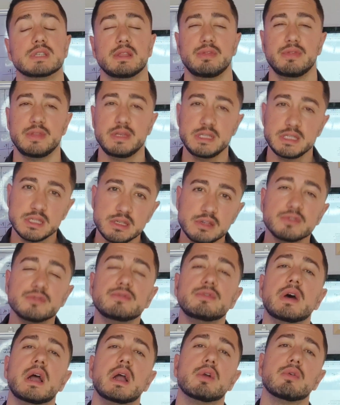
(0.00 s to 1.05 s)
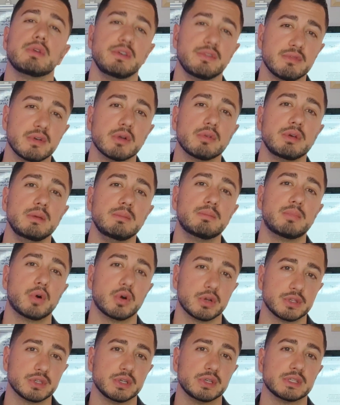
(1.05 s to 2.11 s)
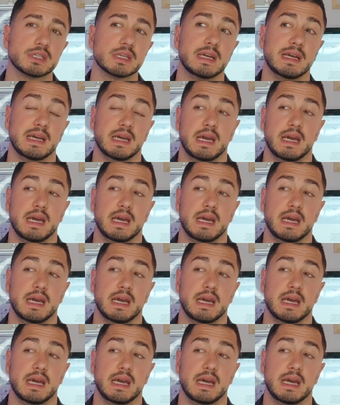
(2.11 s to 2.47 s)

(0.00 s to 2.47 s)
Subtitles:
And this is very, very important